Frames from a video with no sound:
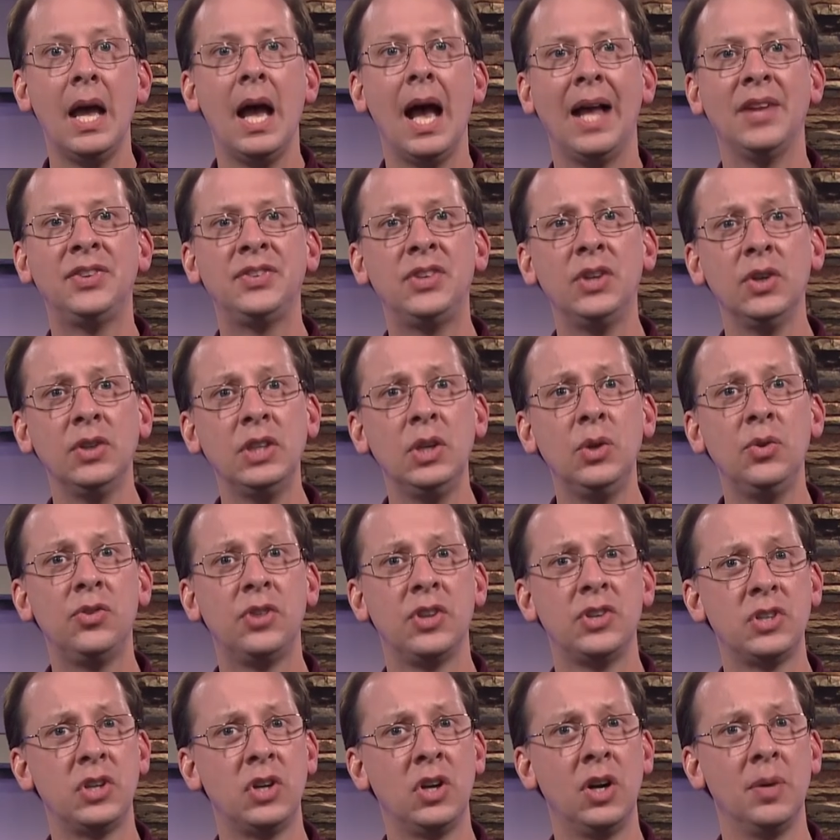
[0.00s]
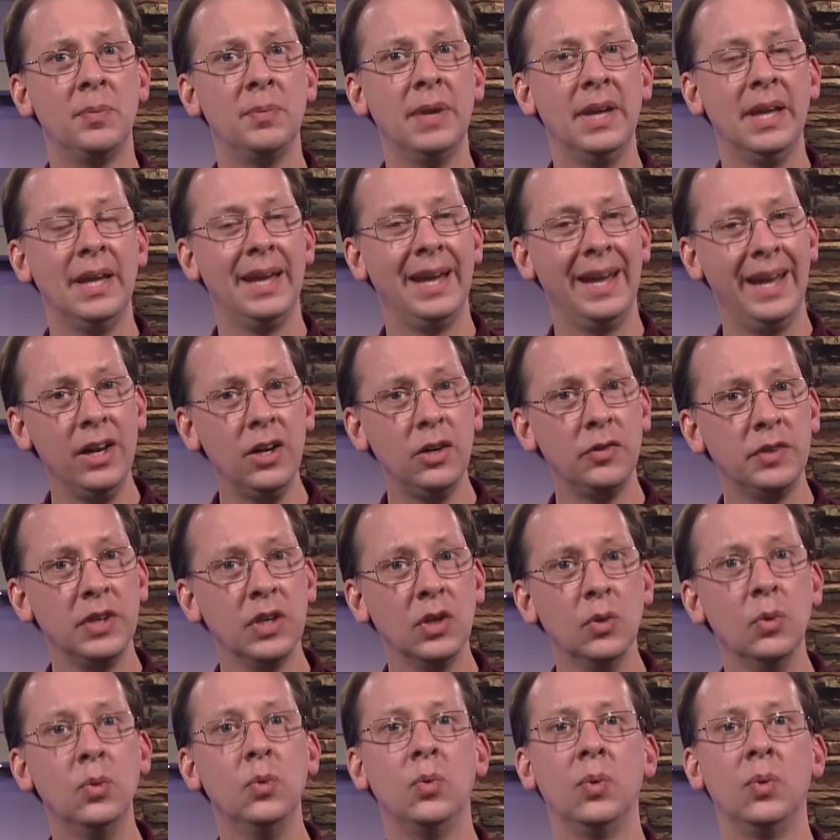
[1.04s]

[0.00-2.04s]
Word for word: I still use the term interview